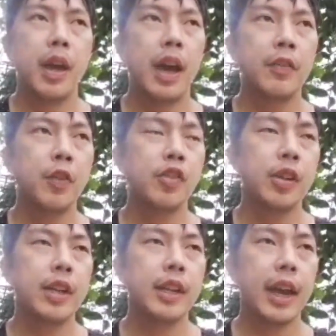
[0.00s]

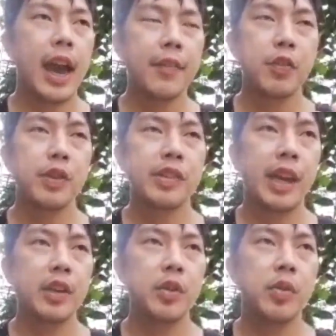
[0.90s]
unfortunately, like I have to
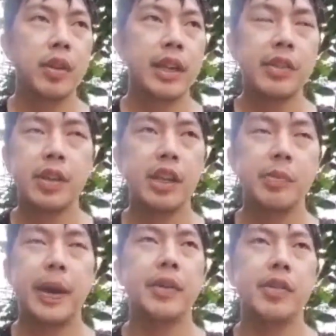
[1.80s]
reschedule yesterday's
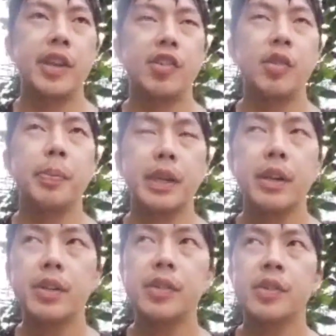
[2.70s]
binary session
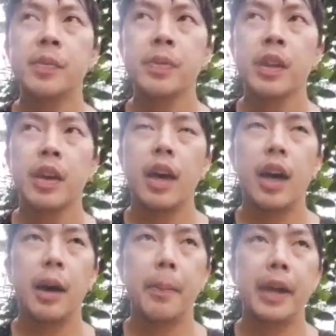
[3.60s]
because
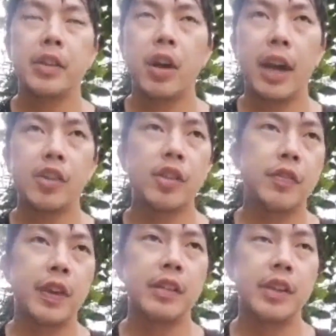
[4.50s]
my dog actually
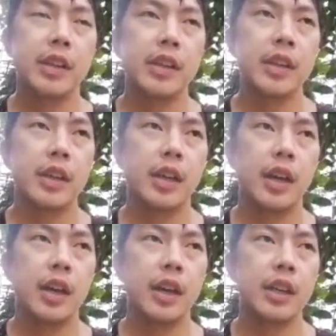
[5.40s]
fainted.
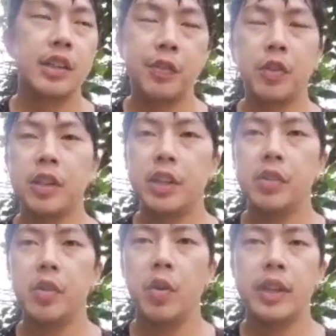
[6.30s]
He's 14
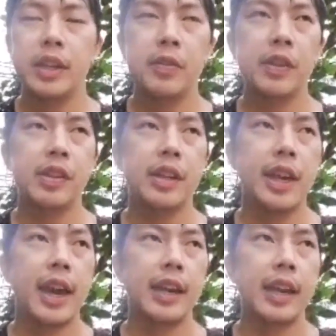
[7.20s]
years old. He recently
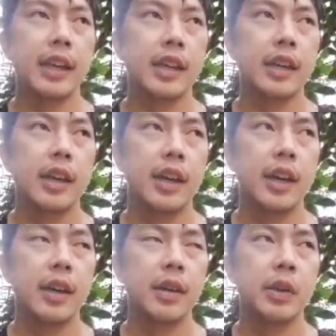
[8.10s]
had
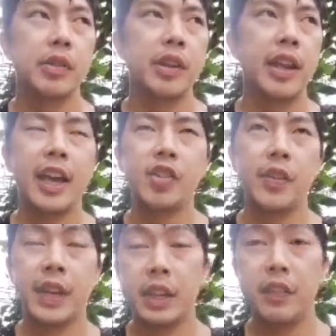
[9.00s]
he was on the edge
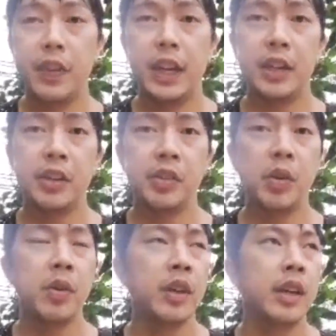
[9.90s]
of kidney failure,
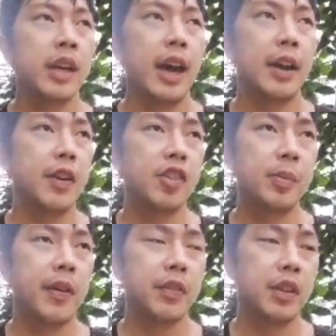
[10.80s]
so I rushed him off to